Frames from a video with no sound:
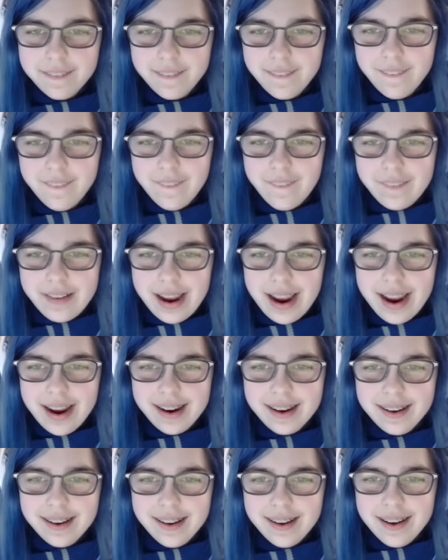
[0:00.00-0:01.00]
We're
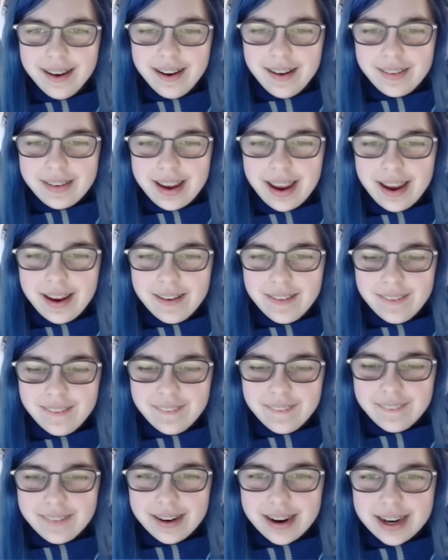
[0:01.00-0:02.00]

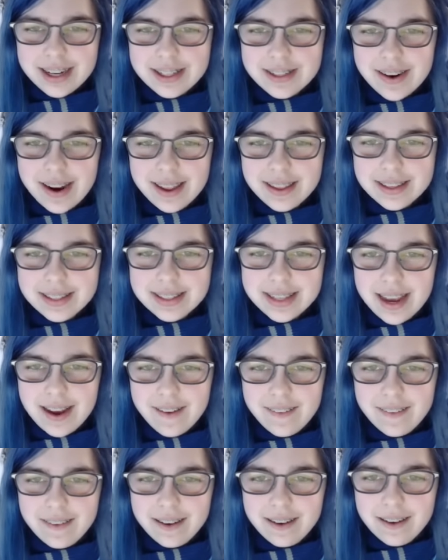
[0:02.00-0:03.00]
gonna try
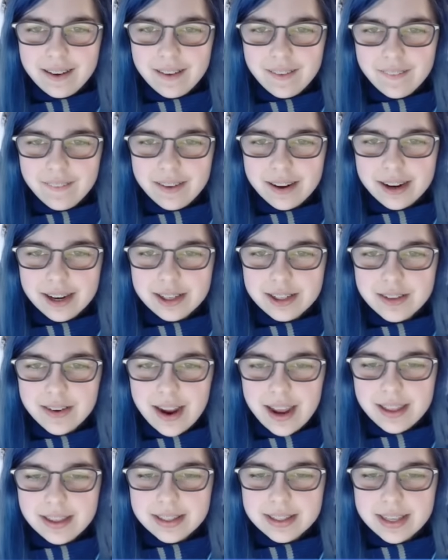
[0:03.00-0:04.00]

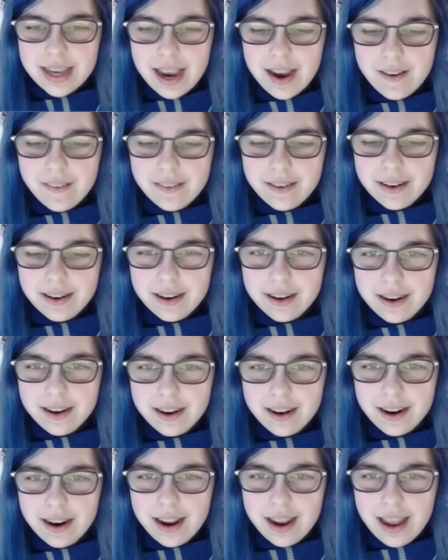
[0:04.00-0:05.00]
this out.
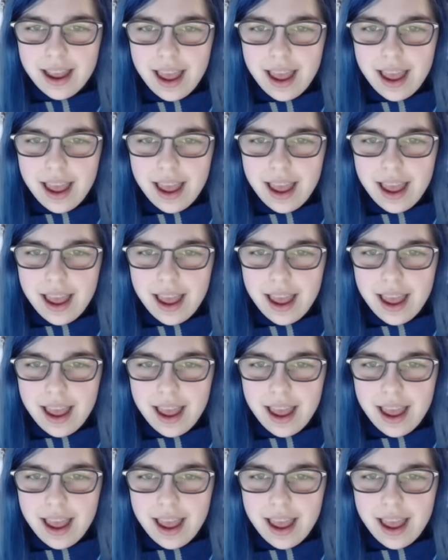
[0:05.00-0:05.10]
What? Oh,